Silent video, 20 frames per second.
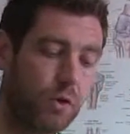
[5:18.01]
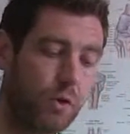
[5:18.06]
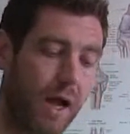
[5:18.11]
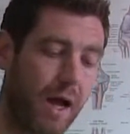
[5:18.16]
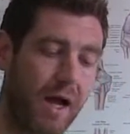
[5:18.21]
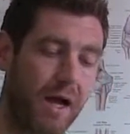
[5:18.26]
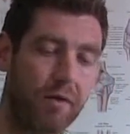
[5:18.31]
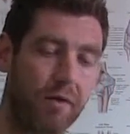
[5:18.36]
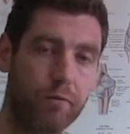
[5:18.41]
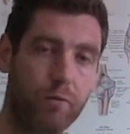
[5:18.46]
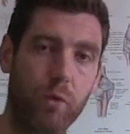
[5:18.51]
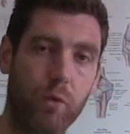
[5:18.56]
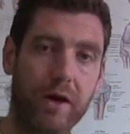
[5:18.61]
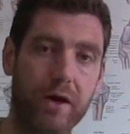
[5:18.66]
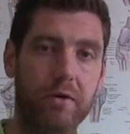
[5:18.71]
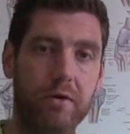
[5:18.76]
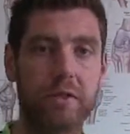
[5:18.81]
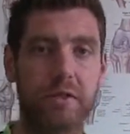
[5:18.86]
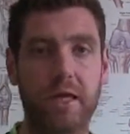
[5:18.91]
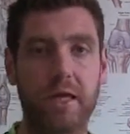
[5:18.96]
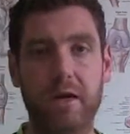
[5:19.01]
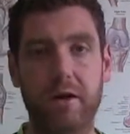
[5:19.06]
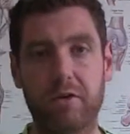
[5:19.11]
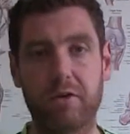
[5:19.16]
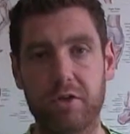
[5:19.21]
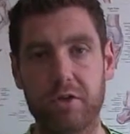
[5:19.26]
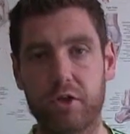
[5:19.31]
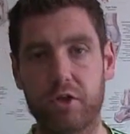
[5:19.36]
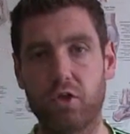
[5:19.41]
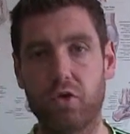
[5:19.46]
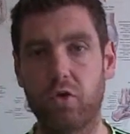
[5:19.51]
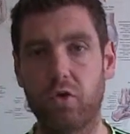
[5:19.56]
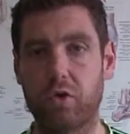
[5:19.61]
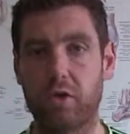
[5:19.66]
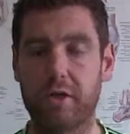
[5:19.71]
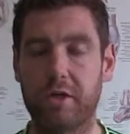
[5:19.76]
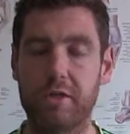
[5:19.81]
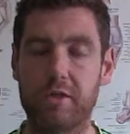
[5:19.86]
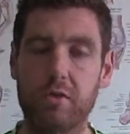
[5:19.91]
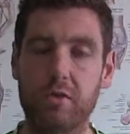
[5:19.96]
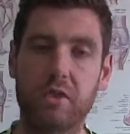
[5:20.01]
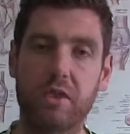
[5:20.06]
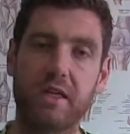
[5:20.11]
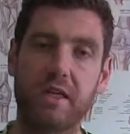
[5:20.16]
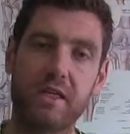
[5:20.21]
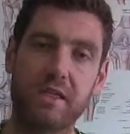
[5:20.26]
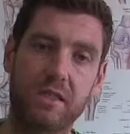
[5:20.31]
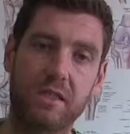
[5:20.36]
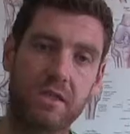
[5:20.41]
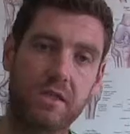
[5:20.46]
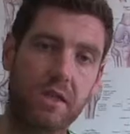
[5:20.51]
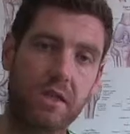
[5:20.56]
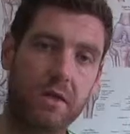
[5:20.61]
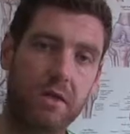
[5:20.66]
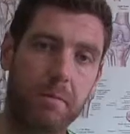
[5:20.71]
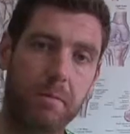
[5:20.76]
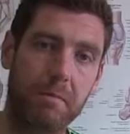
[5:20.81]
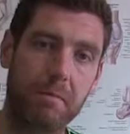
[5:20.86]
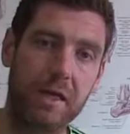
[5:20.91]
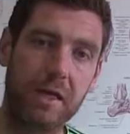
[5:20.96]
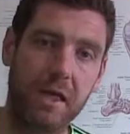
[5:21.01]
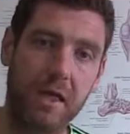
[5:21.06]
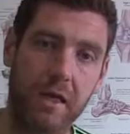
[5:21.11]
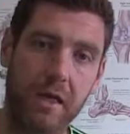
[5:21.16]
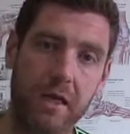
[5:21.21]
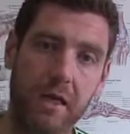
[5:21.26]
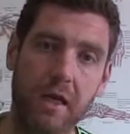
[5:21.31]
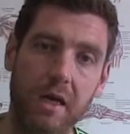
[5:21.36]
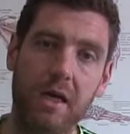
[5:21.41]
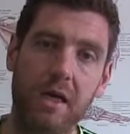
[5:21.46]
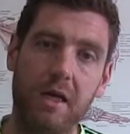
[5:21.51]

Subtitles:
you have wear and tear in the shoulder, it doesn't necessarily mean